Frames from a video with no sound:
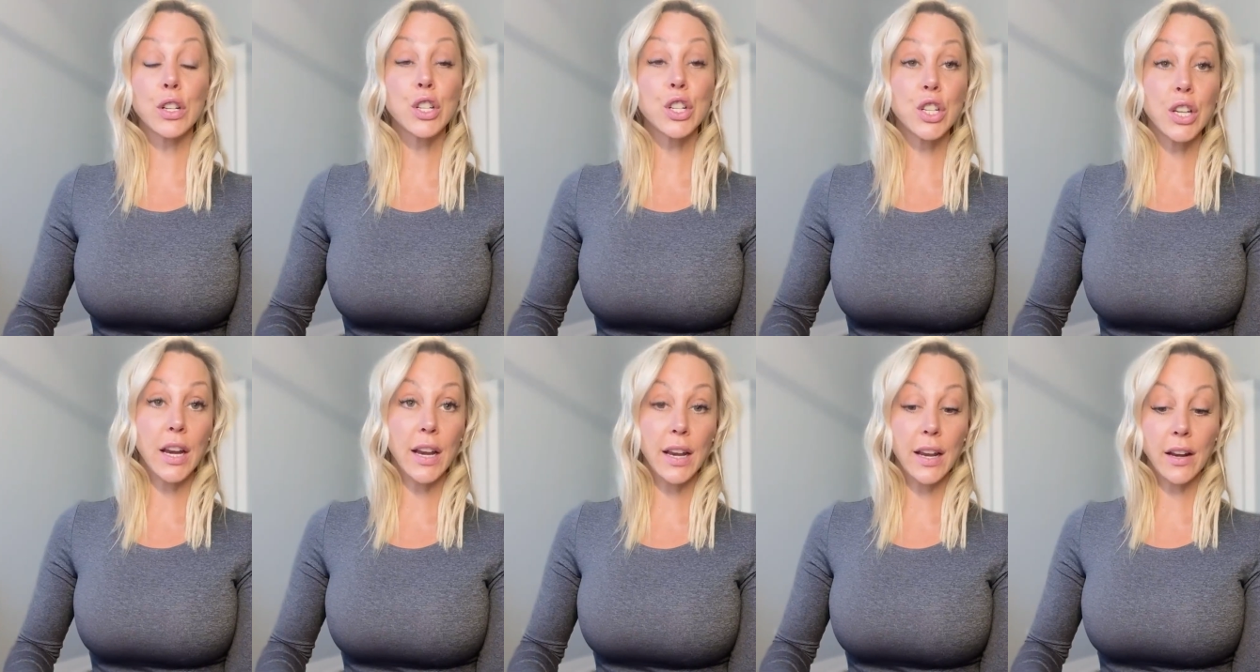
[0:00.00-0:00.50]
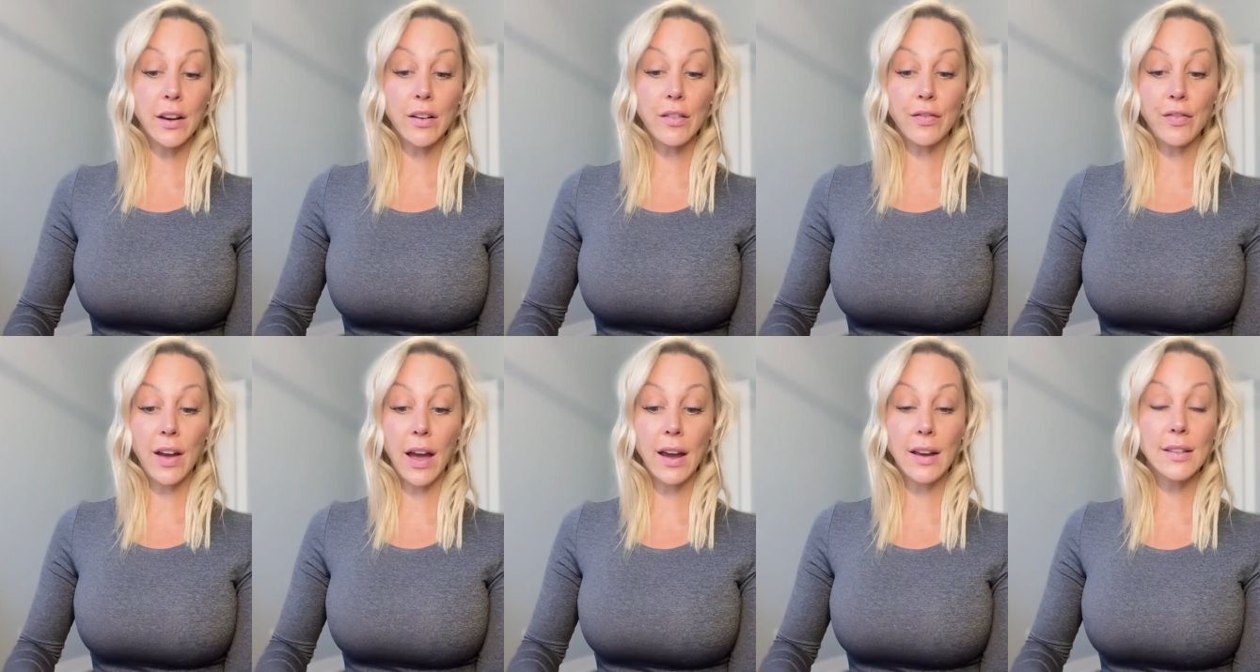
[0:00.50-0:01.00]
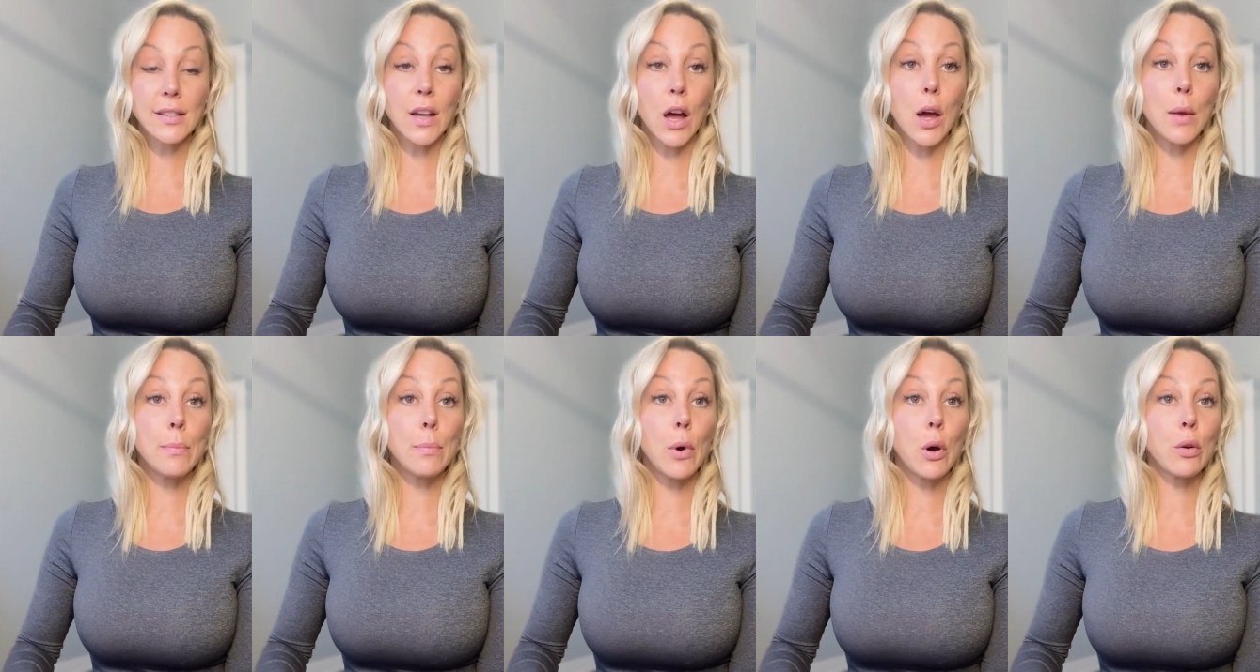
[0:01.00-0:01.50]
shading effects
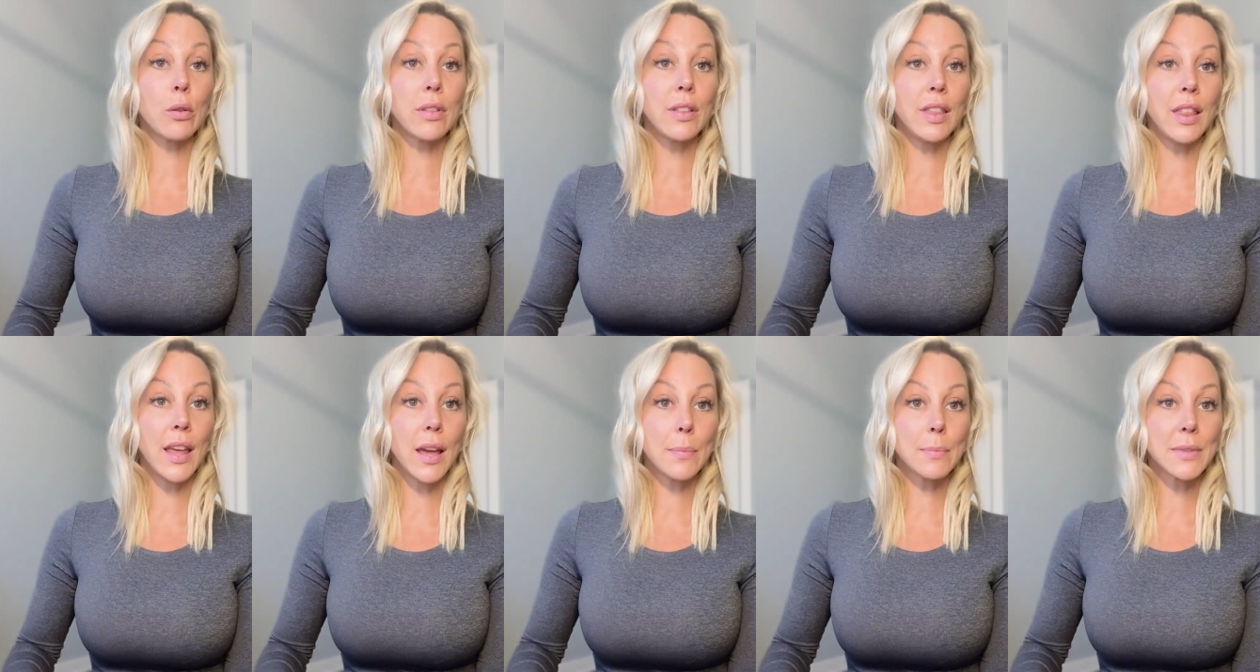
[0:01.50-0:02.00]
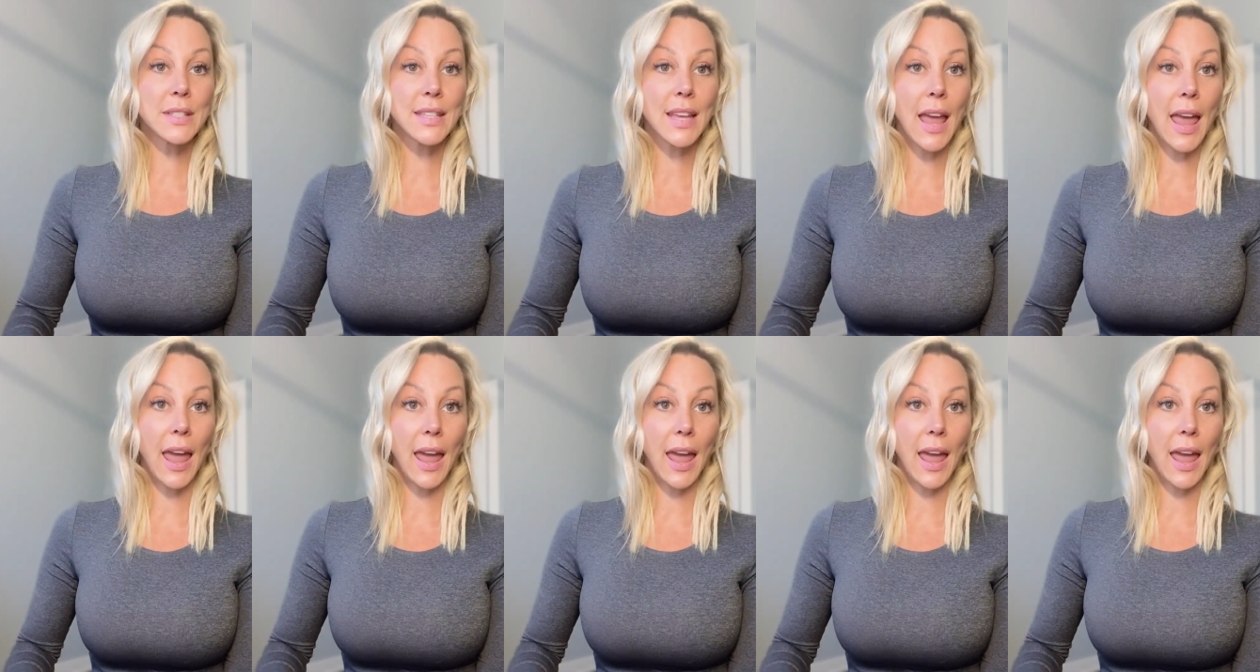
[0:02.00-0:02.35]
on both lips